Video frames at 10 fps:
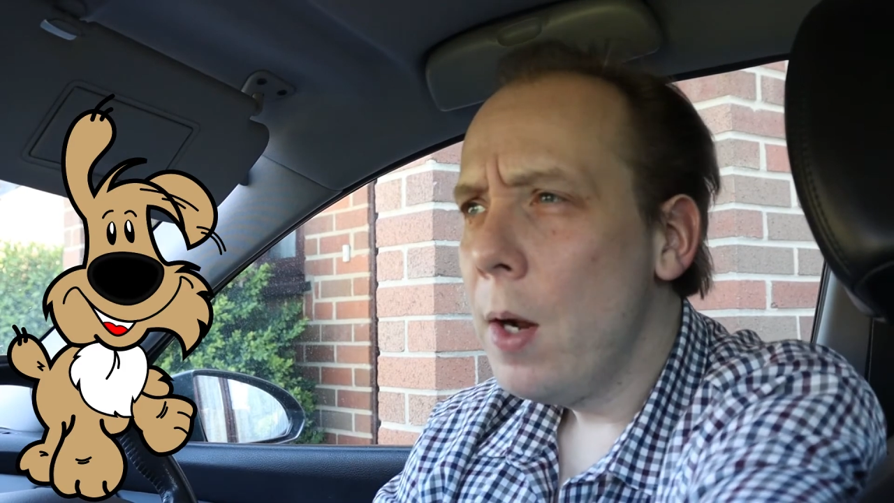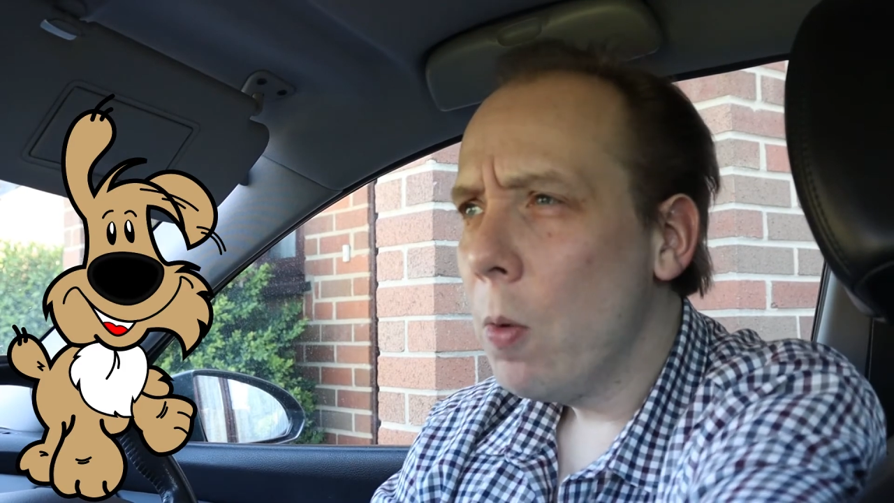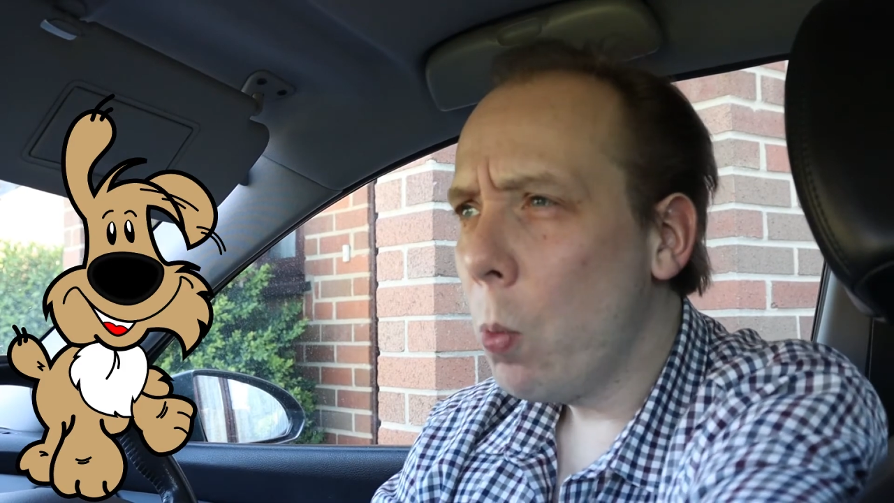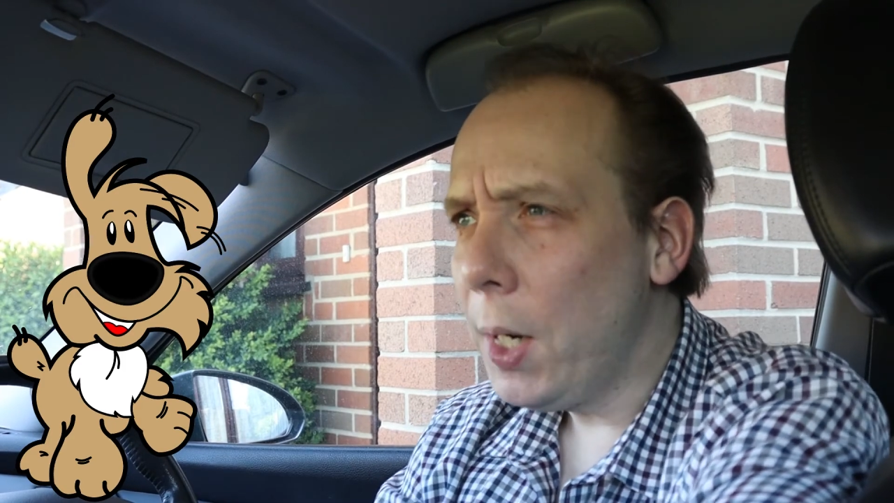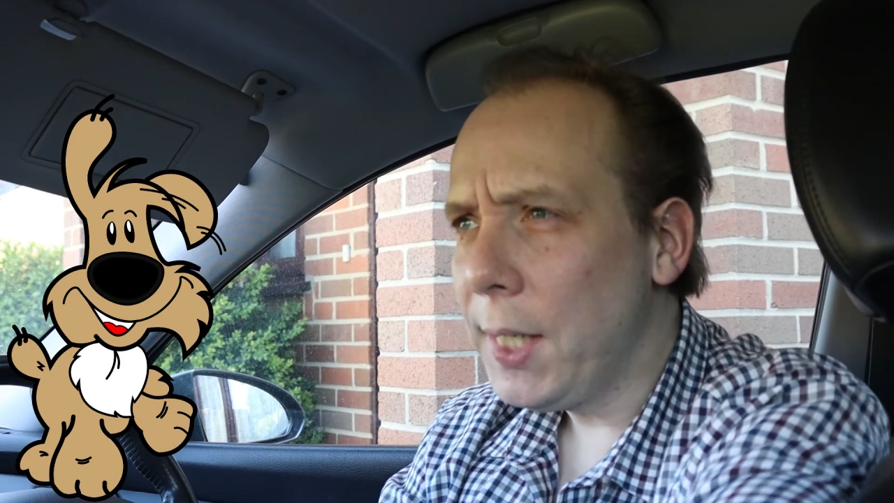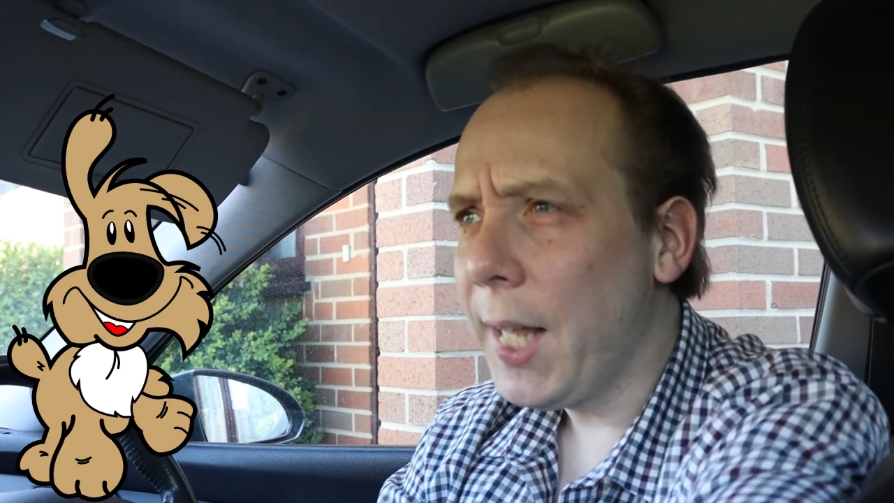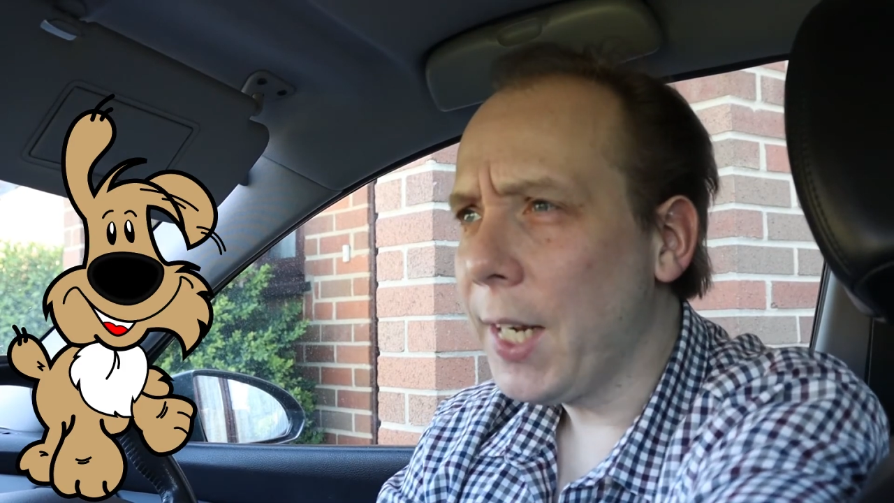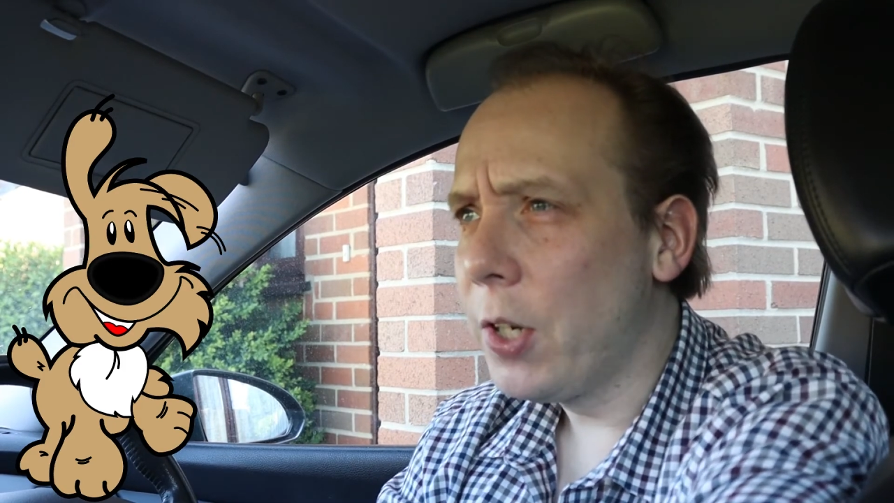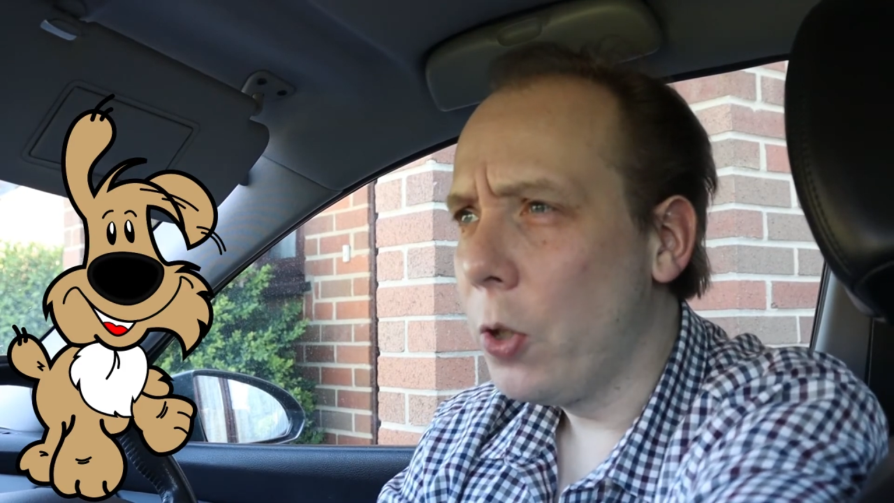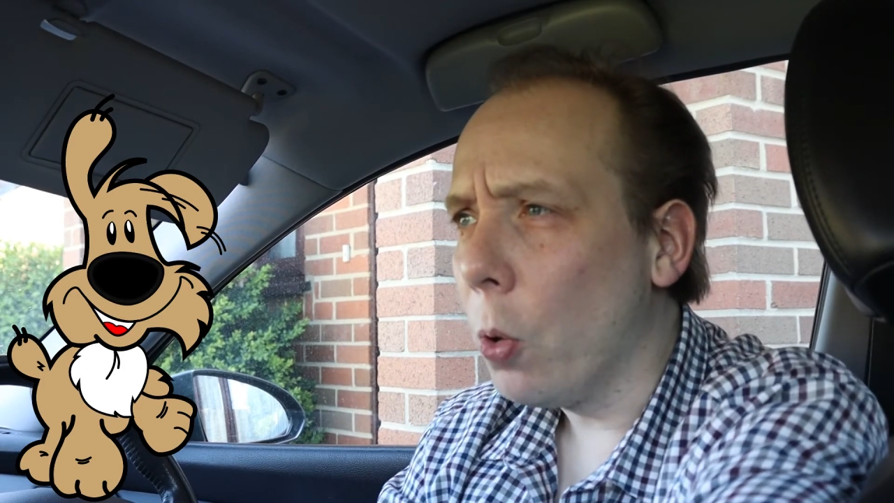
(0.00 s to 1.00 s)
Where did that
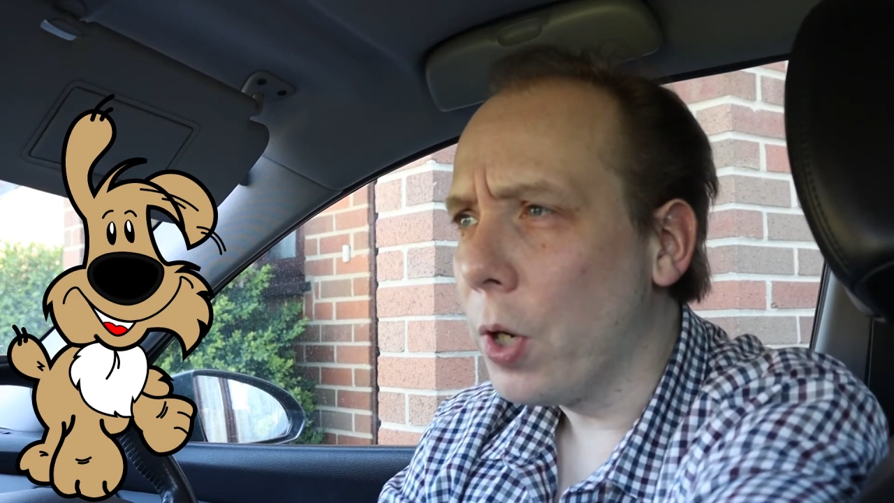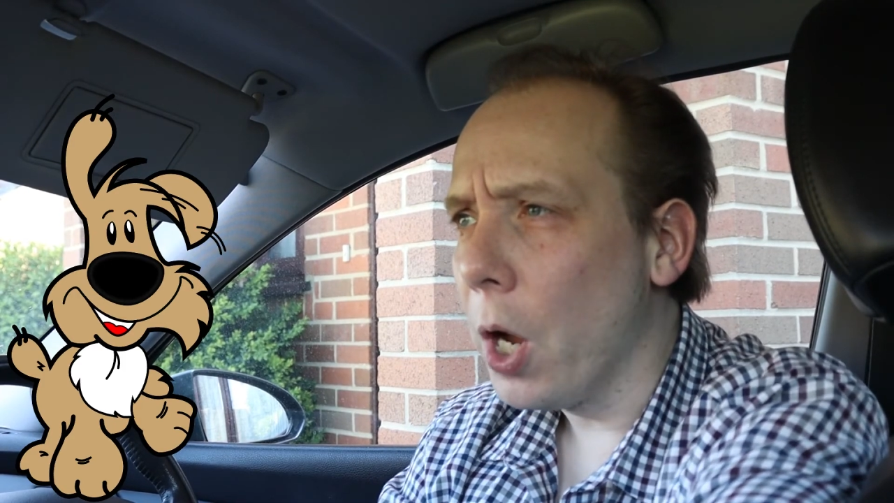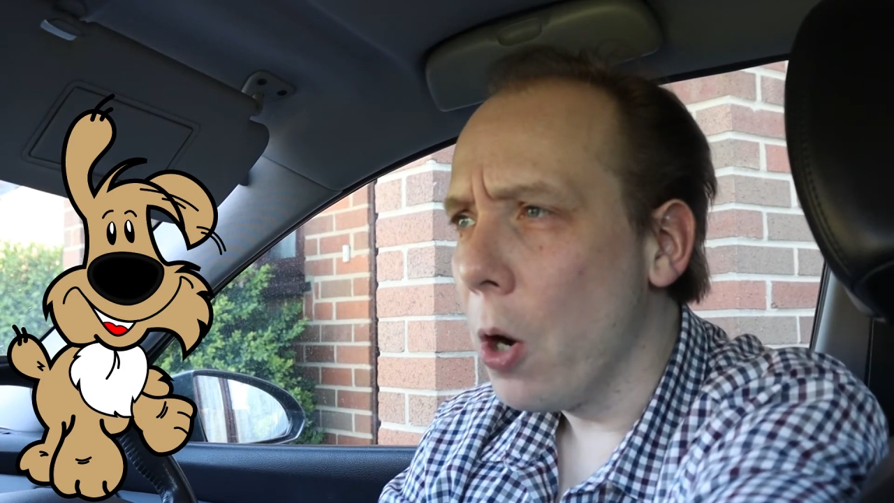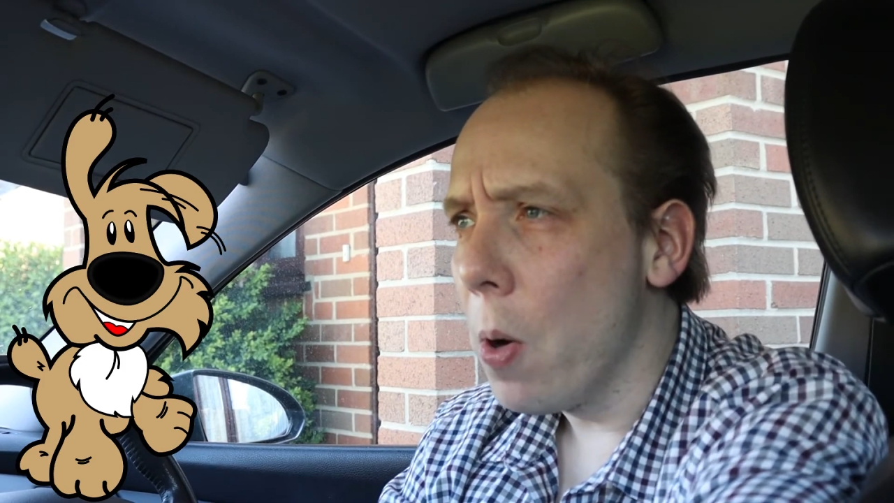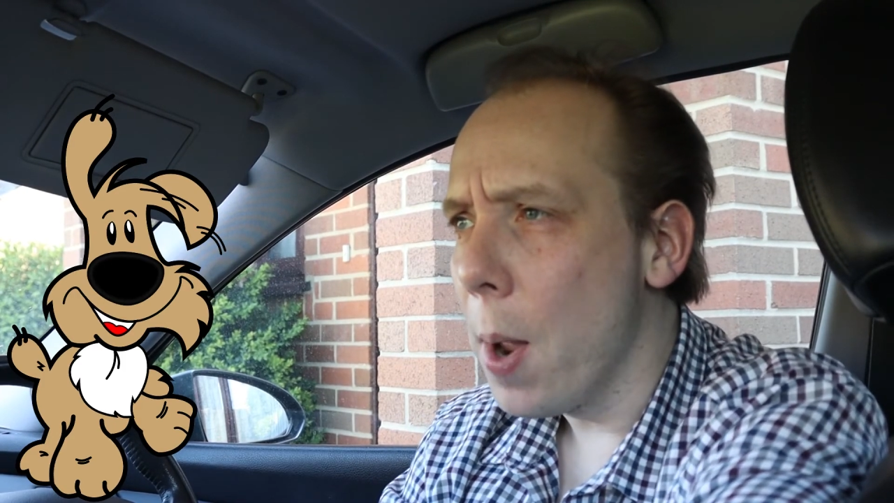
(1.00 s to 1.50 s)
dog go?